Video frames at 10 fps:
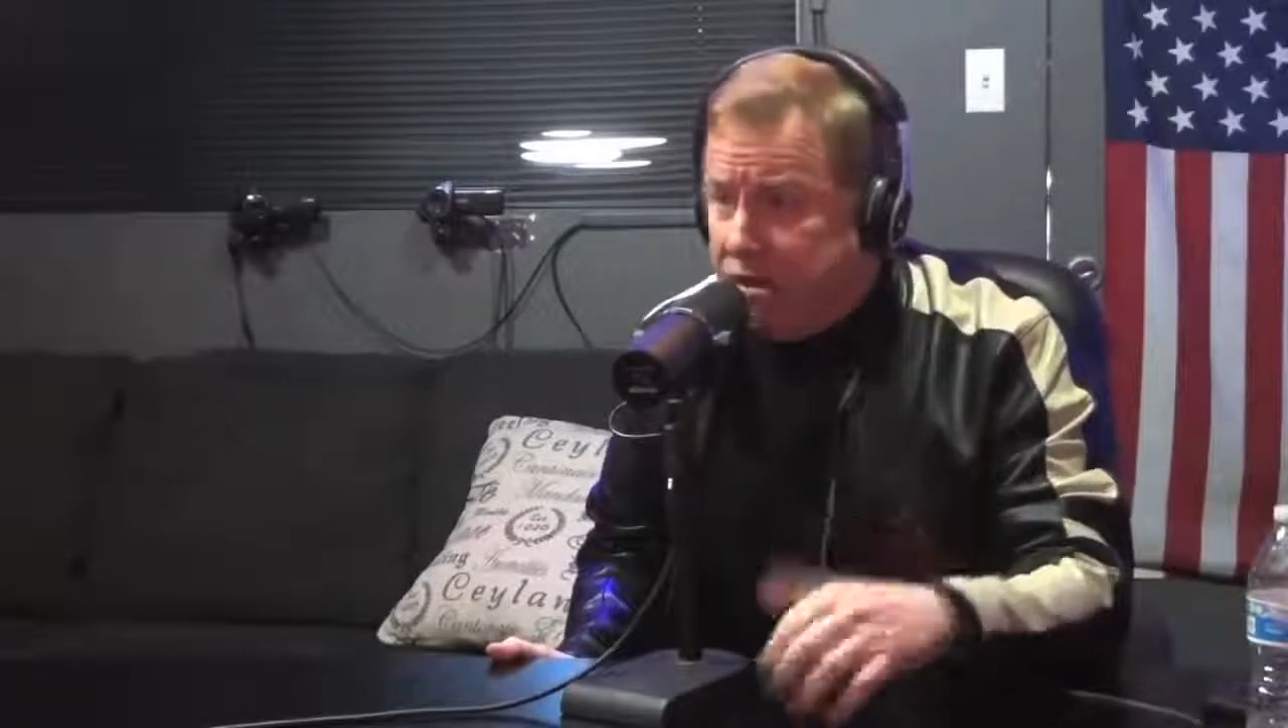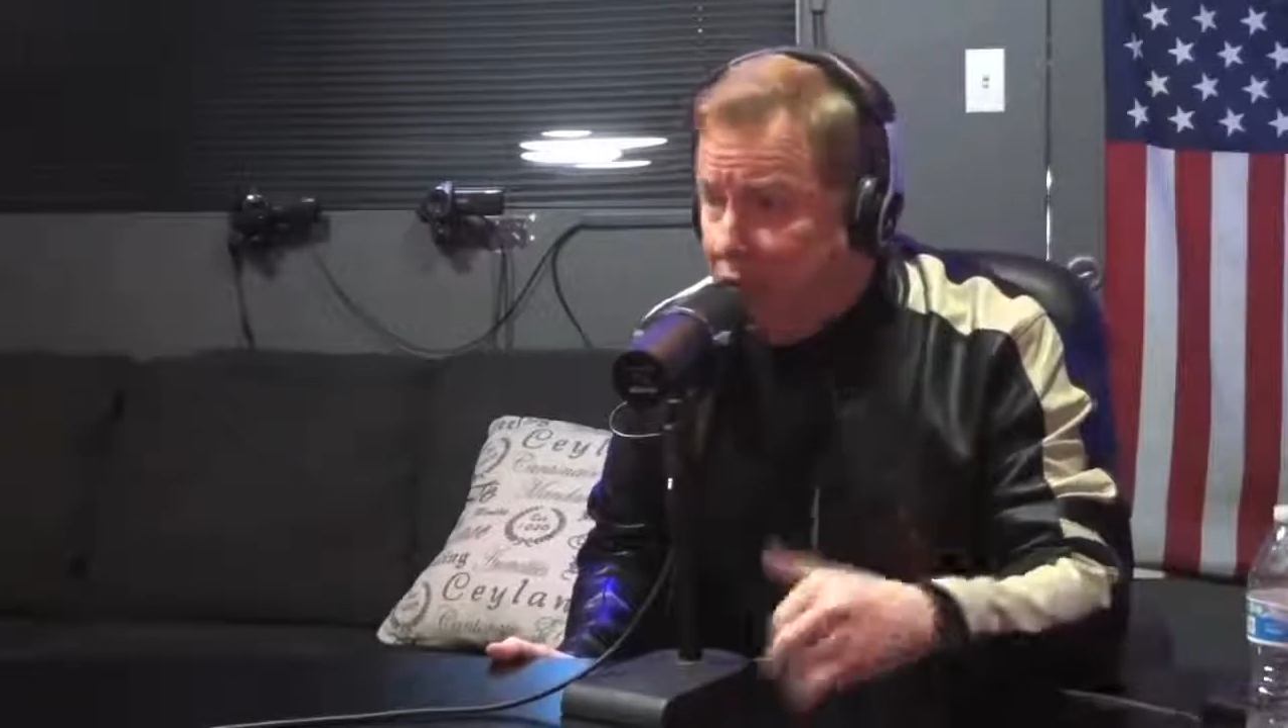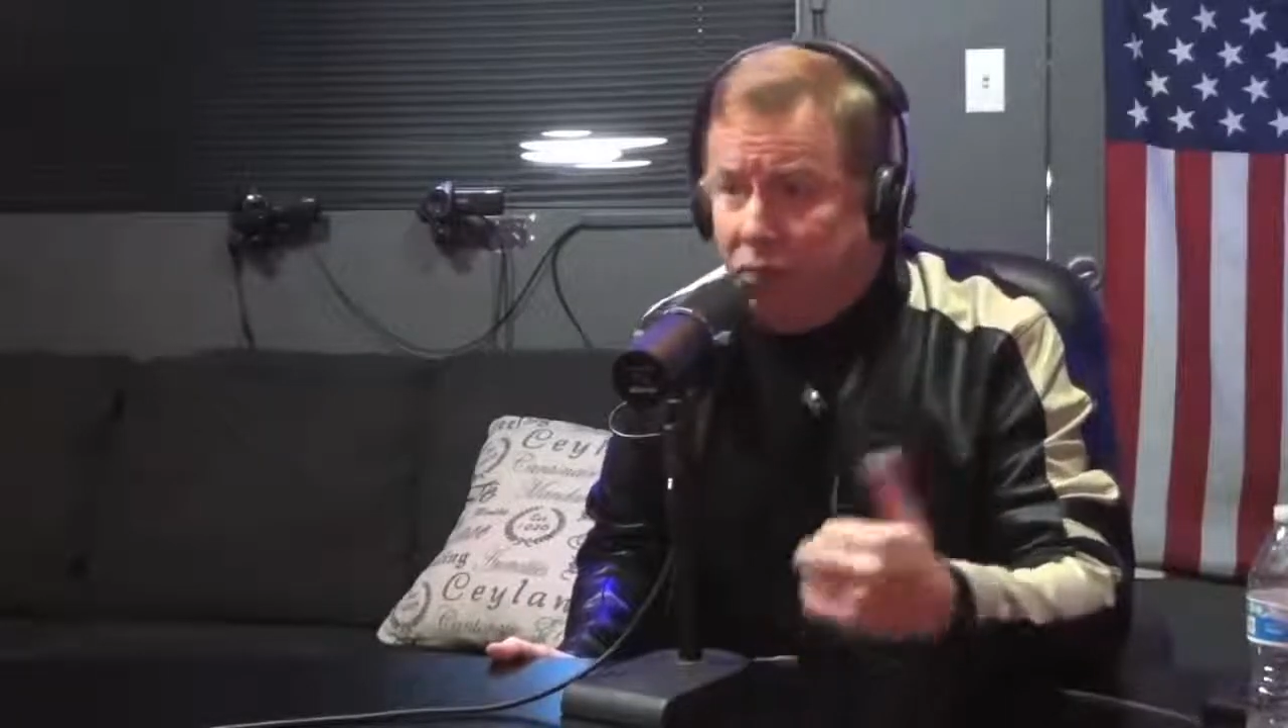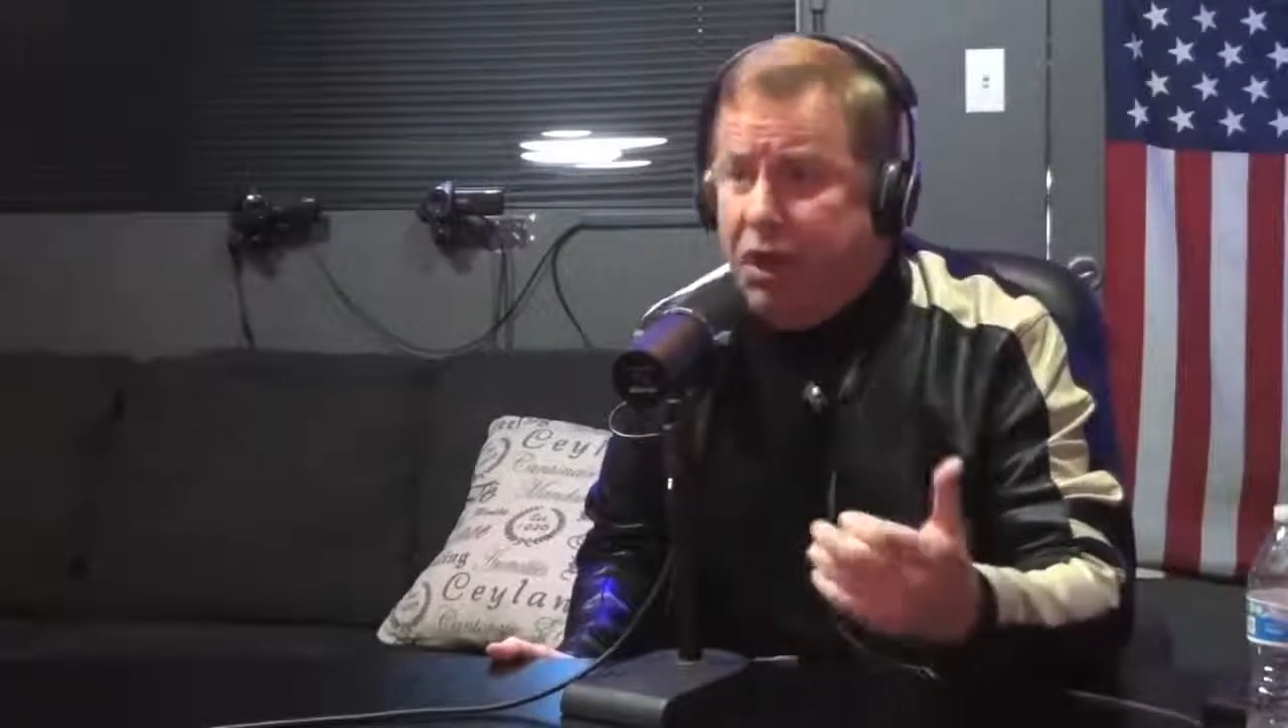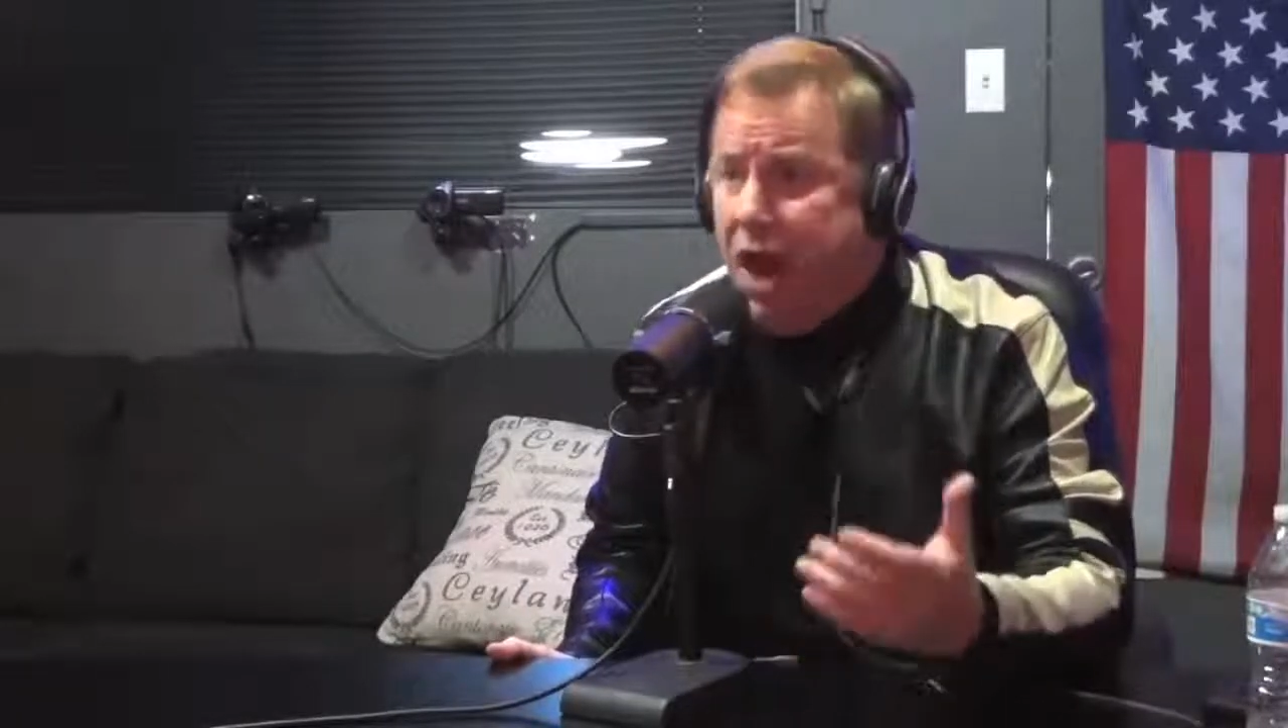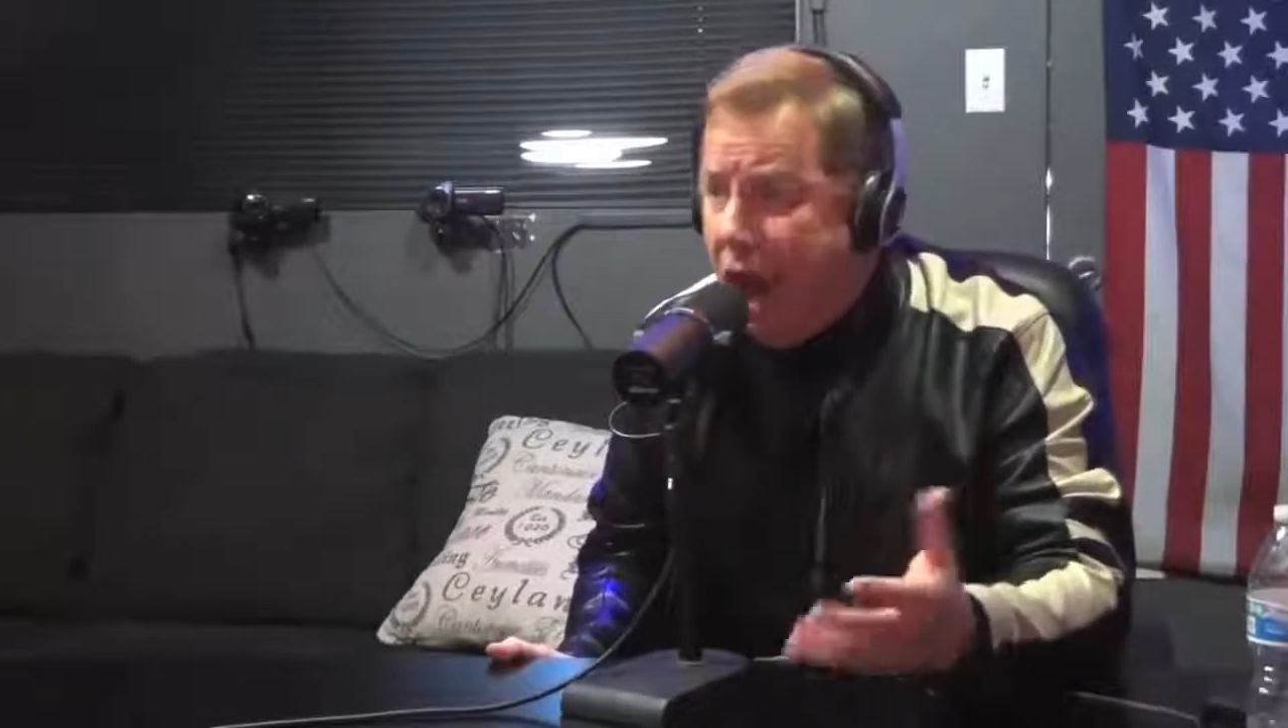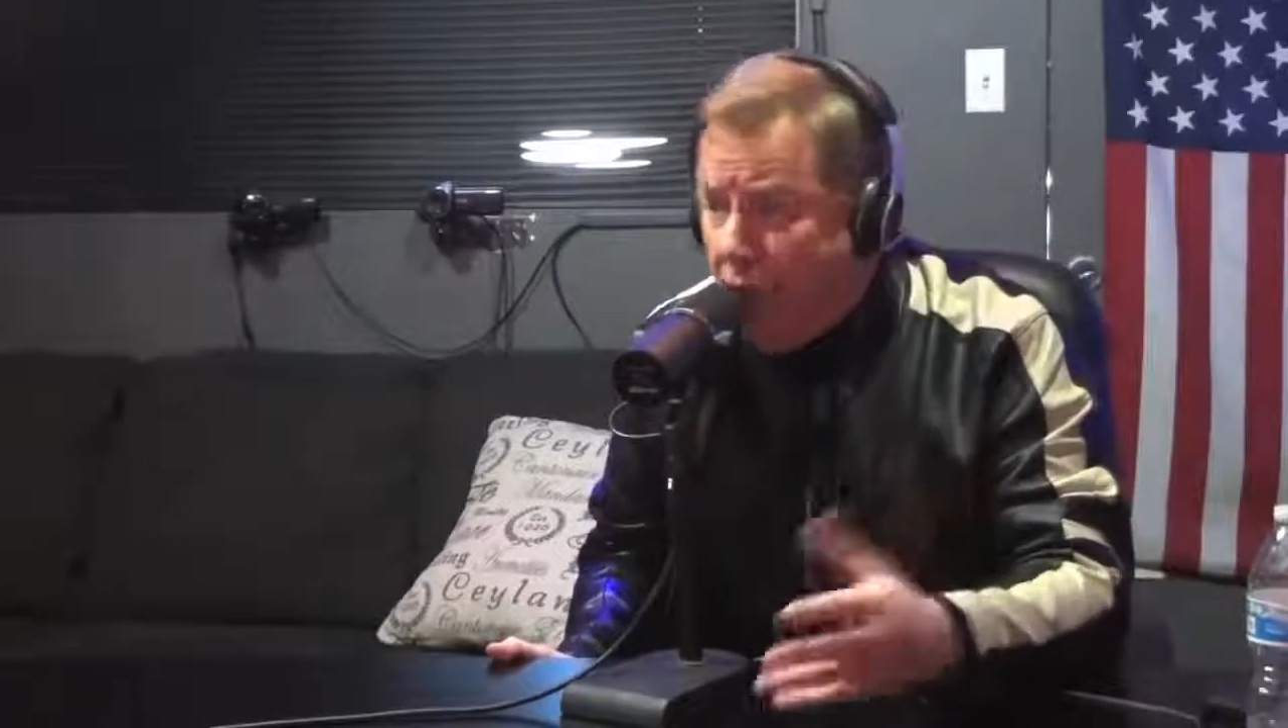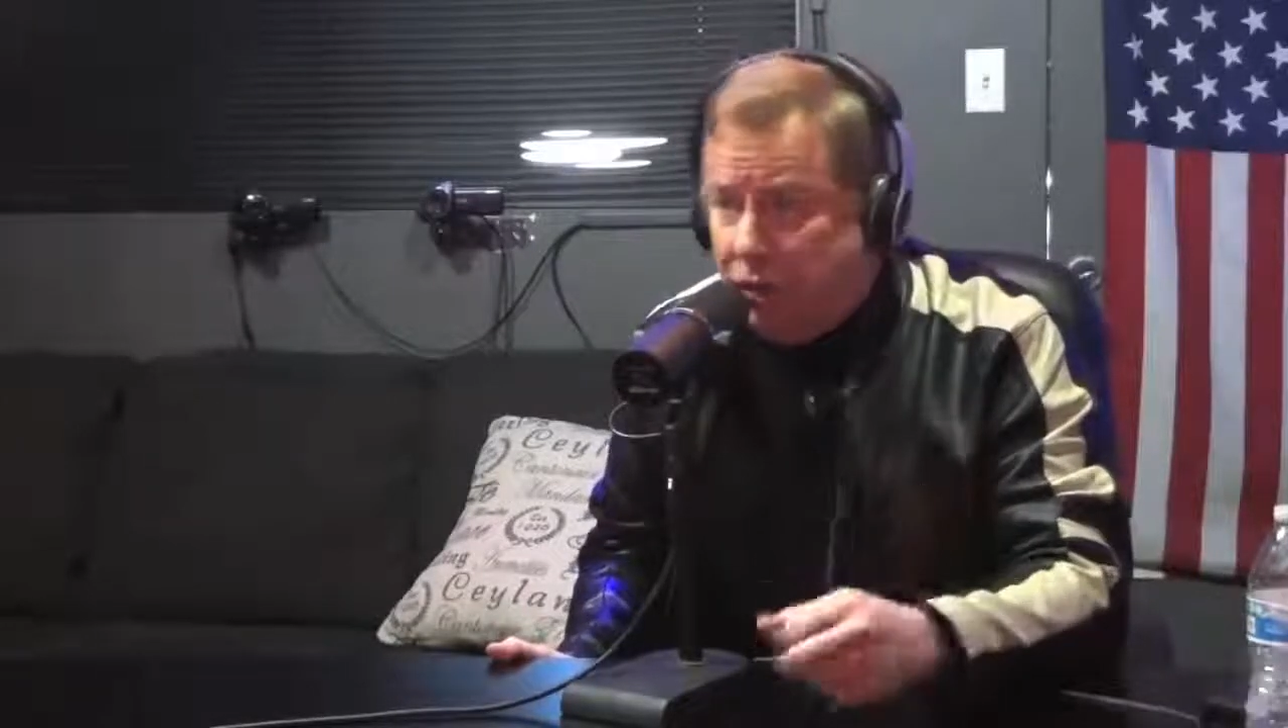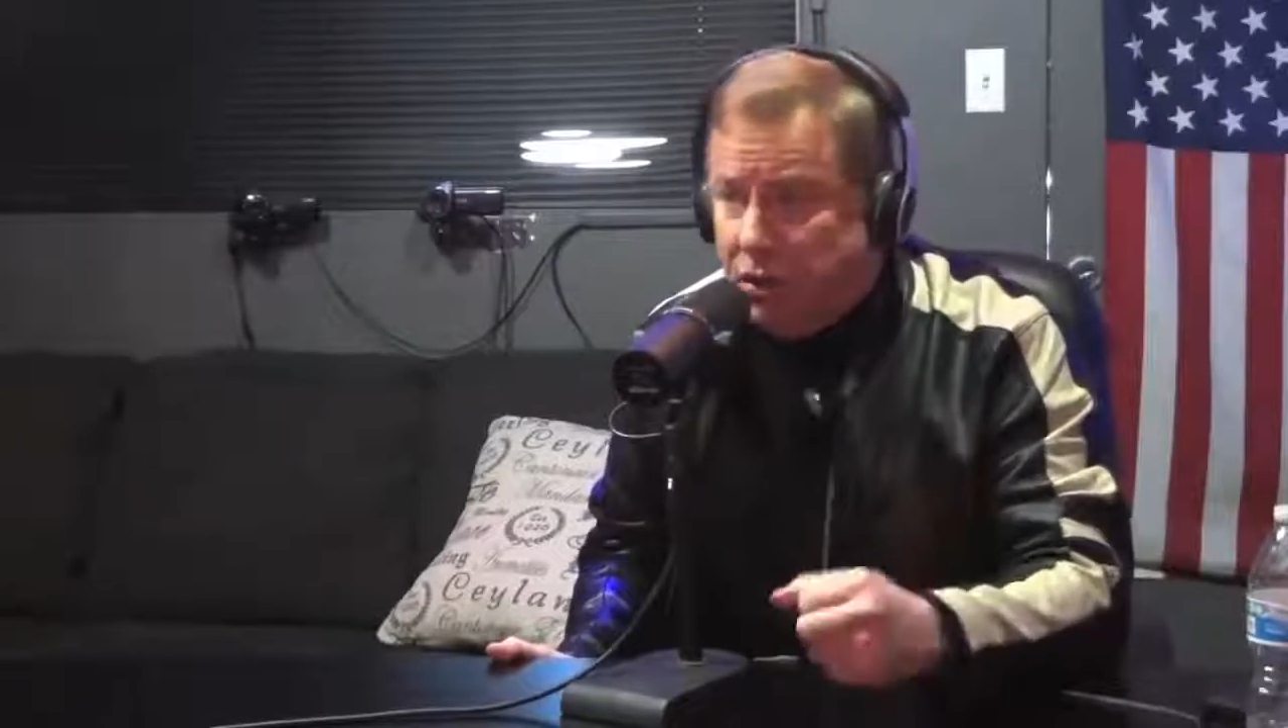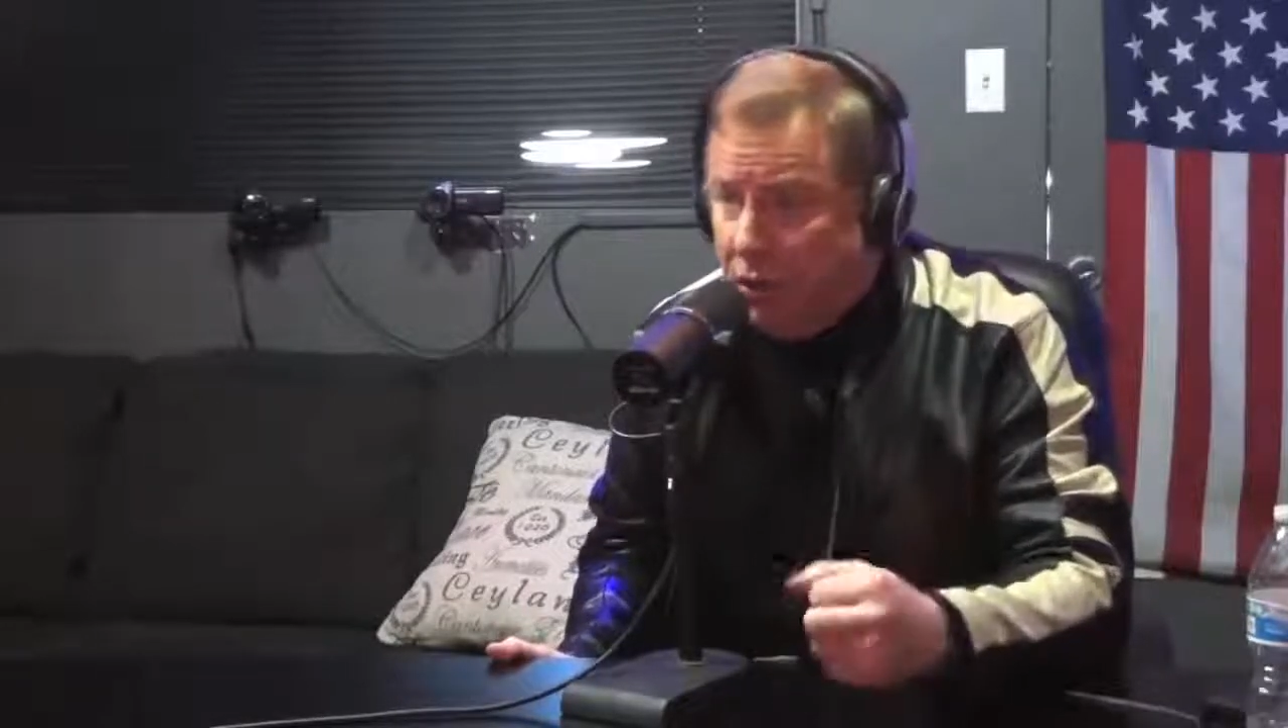like
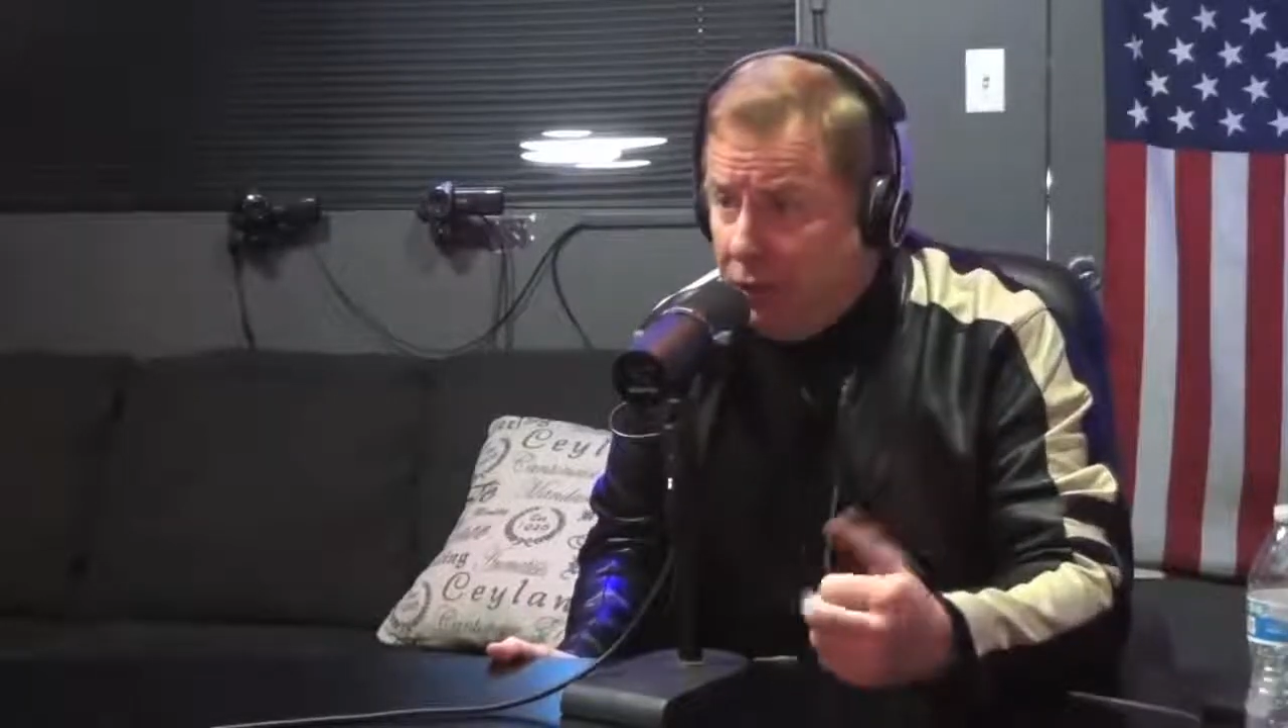$3.